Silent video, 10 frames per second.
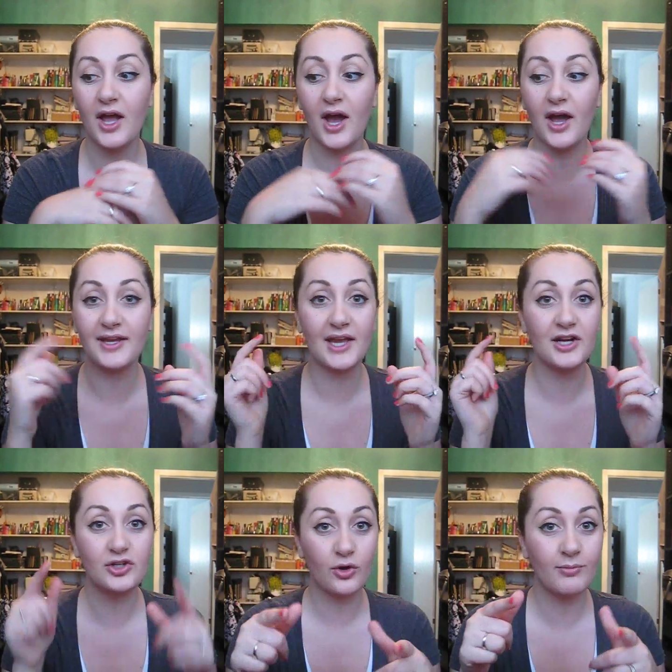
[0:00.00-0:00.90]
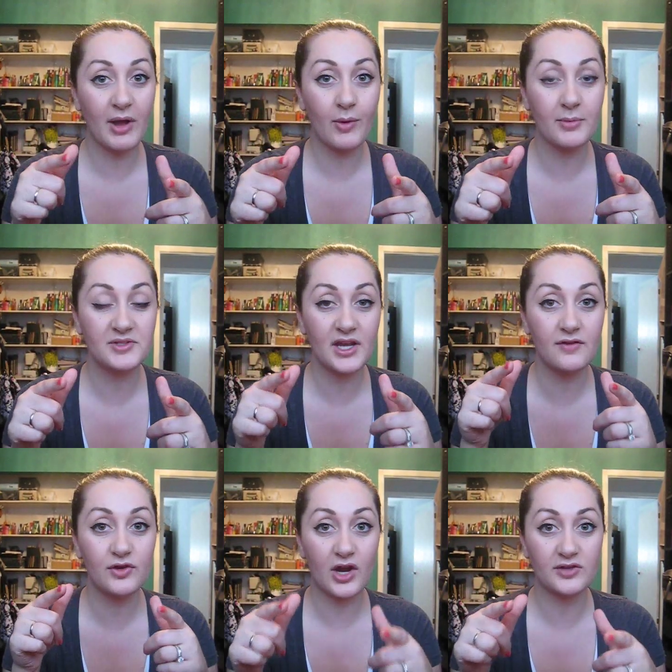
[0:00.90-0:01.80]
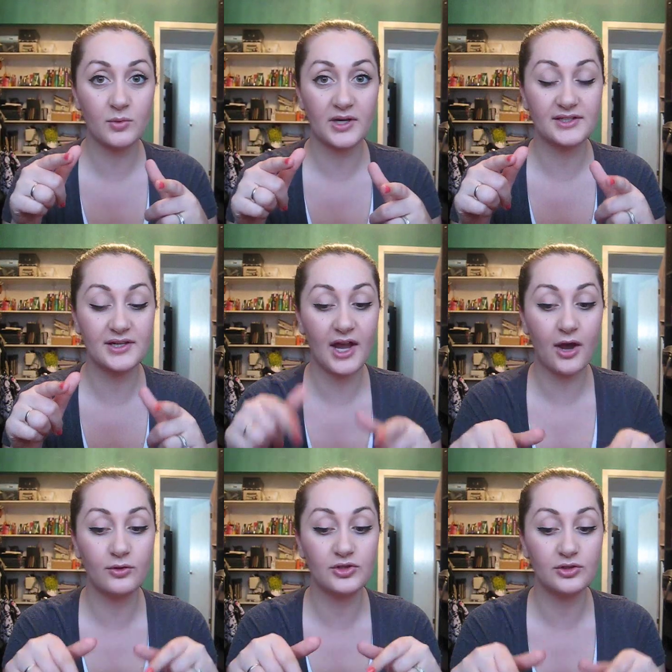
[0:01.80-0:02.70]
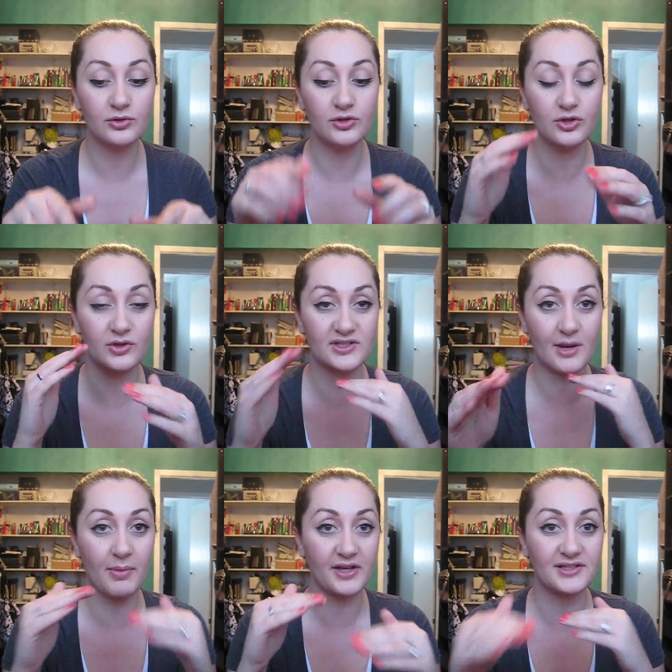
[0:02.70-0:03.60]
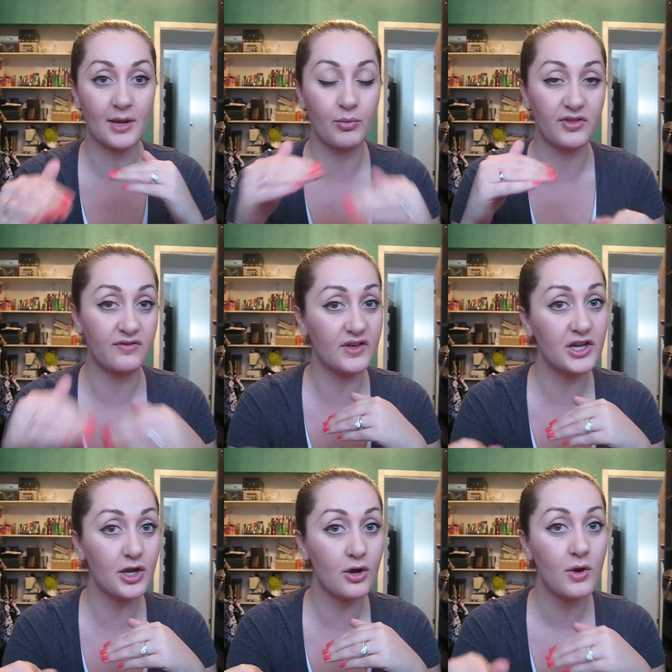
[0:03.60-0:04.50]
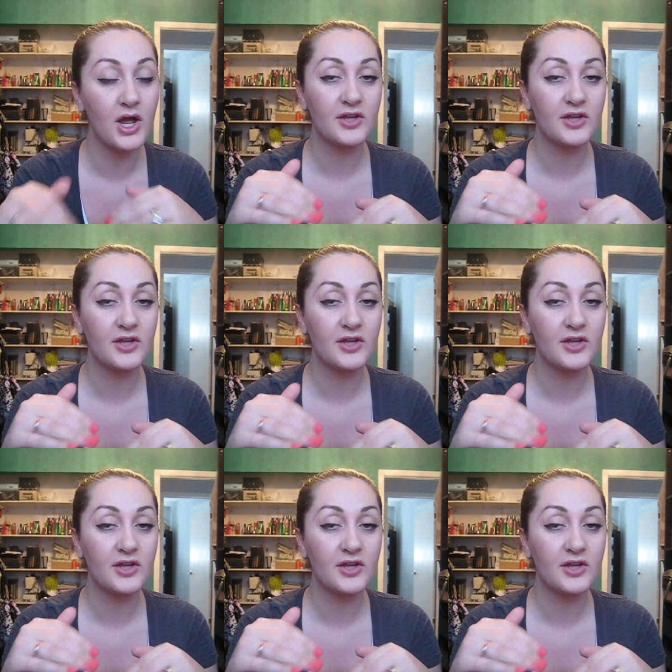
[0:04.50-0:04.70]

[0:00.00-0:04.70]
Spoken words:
Again, go to my website if you guys want to see how to do it step by step with a video,